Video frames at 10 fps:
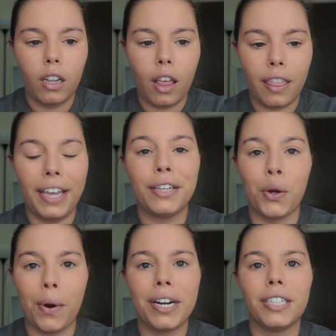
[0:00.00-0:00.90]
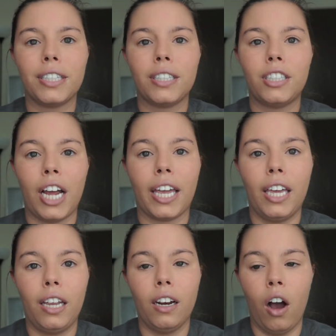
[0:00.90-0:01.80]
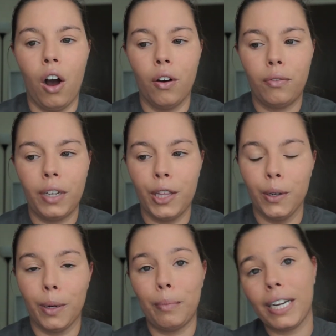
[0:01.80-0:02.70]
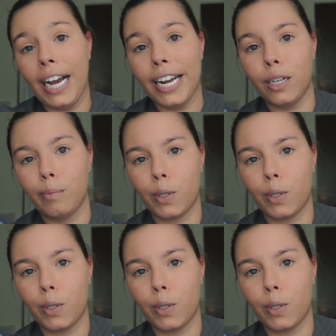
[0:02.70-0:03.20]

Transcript: thing towards checking off either a big item,